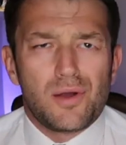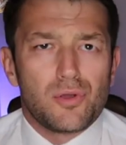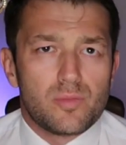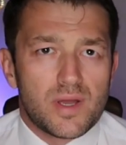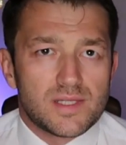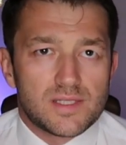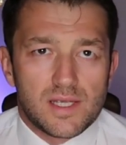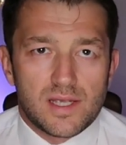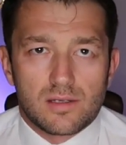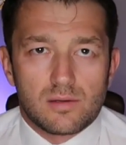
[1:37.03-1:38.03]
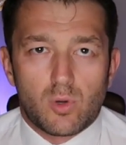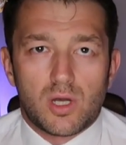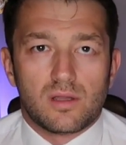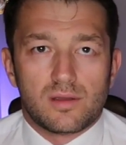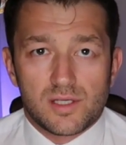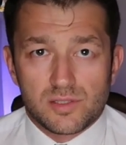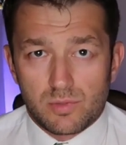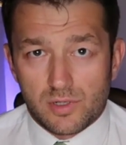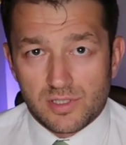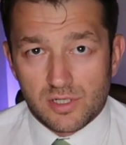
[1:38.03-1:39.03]
Now you might say, well,
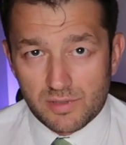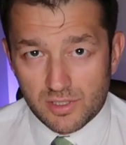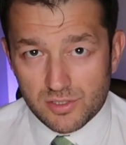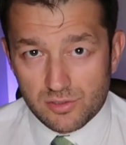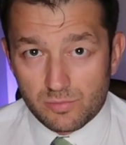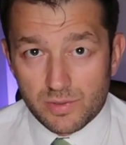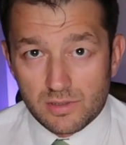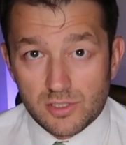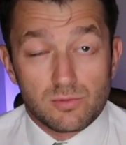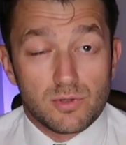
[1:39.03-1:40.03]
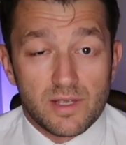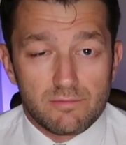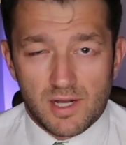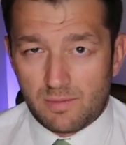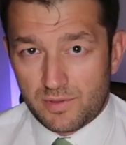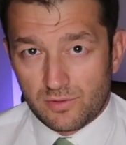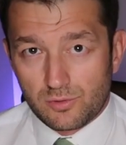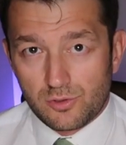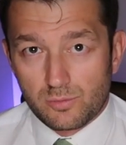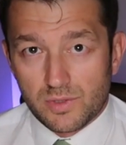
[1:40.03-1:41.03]
these birds are really stupid, this would never
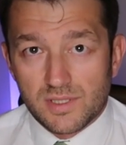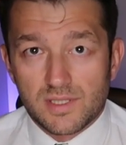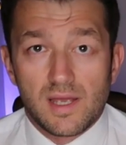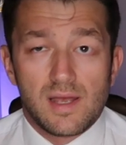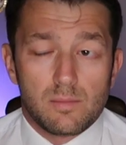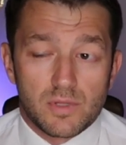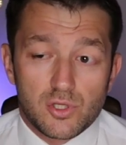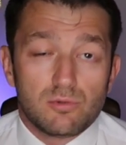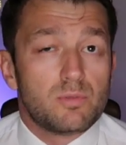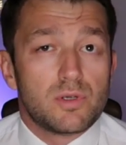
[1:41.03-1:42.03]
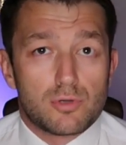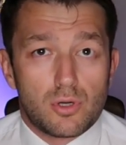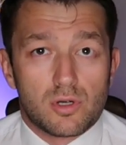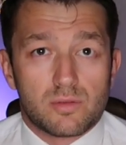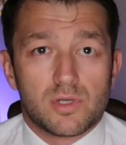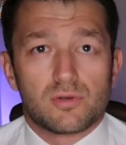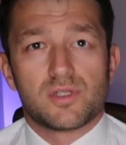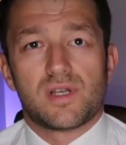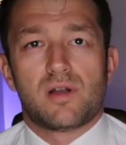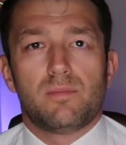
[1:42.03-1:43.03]
happen to humans, but you would be wrong,
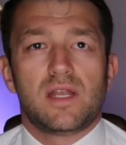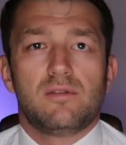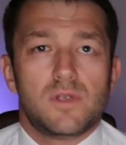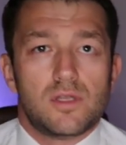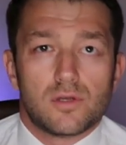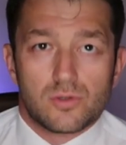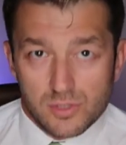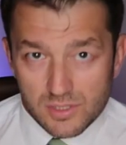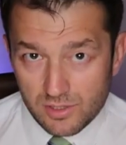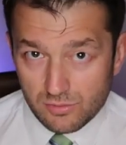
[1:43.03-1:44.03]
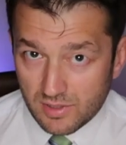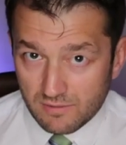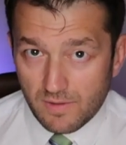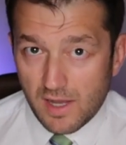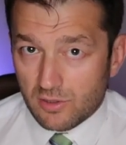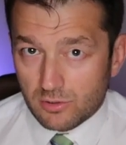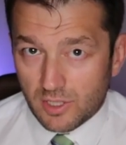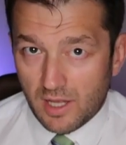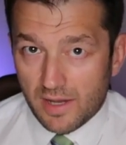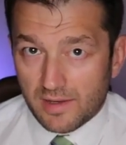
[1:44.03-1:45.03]
because there are many videos that you can find
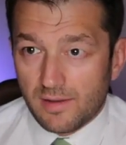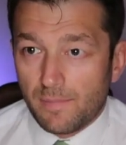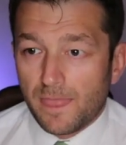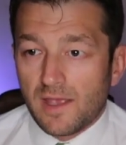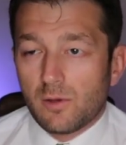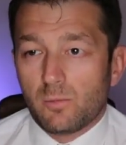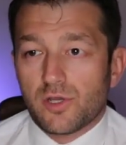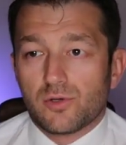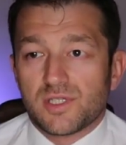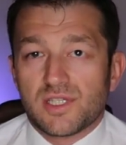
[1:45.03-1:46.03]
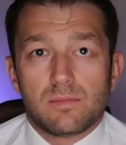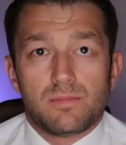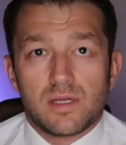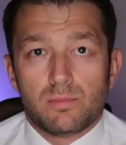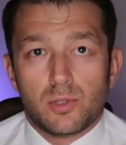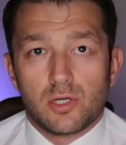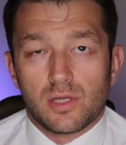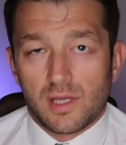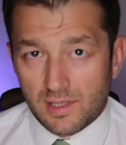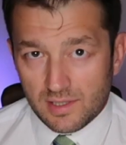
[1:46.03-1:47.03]
online where you see
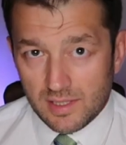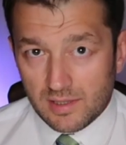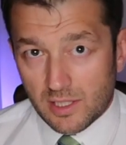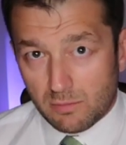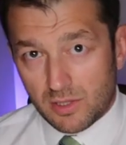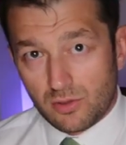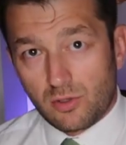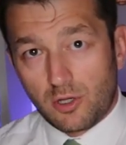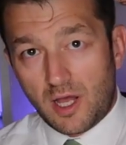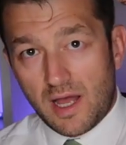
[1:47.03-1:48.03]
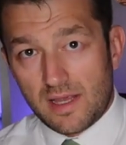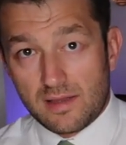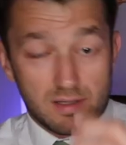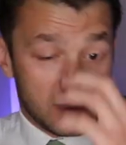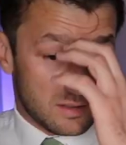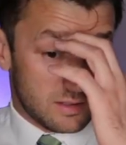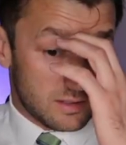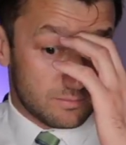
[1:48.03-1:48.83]
people hitting with the colliding